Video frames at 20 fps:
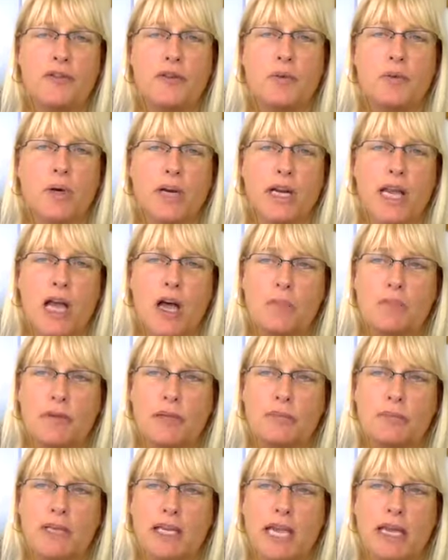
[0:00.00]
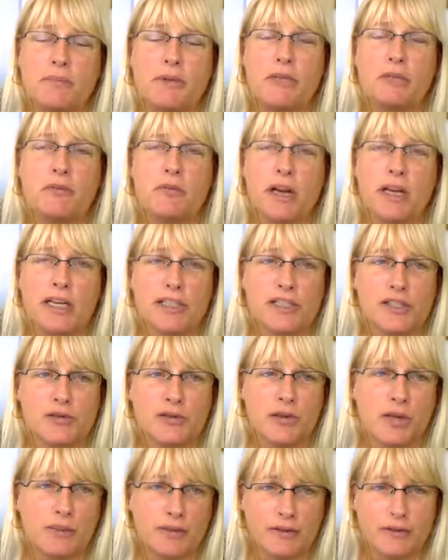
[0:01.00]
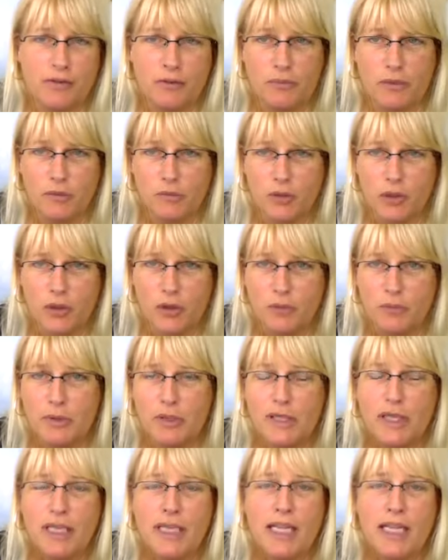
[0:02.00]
weren't helping me, I'd be running screaming from the room.